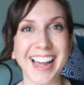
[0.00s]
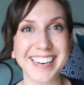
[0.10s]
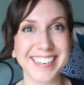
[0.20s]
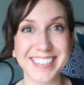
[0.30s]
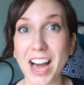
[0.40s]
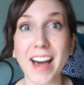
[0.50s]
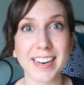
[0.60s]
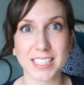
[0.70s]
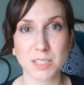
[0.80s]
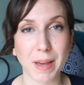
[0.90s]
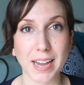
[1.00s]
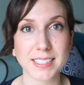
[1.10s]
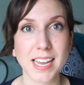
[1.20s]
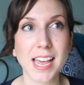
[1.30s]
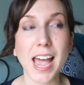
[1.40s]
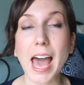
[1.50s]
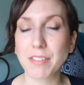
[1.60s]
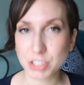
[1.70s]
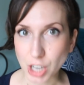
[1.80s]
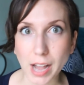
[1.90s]
I did not expect
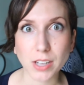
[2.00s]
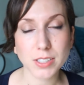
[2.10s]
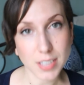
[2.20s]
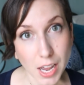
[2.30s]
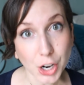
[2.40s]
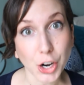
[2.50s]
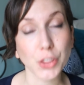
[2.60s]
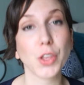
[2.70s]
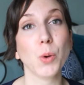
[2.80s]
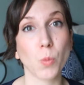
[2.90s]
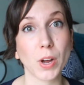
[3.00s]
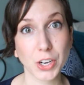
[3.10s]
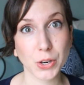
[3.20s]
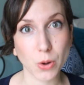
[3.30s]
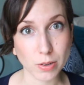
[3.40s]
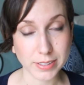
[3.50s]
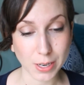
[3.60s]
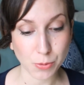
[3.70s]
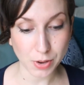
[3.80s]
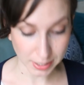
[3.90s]
out of a child younger than one year old.
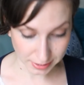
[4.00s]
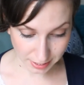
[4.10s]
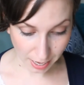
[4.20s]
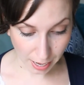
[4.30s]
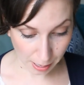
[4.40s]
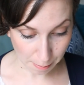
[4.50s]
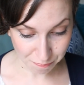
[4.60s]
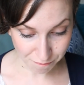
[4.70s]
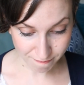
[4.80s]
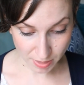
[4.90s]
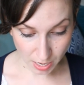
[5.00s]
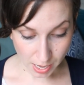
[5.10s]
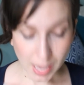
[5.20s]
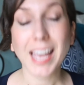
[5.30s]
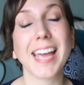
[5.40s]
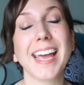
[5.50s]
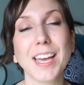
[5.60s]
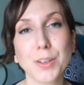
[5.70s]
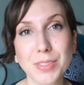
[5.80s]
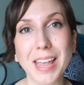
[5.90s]
It was, um,
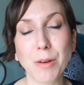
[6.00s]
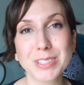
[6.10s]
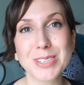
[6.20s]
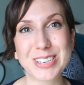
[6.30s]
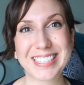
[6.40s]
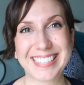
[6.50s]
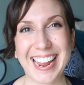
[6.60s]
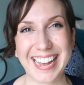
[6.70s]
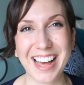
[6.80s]
it, it, was interesting,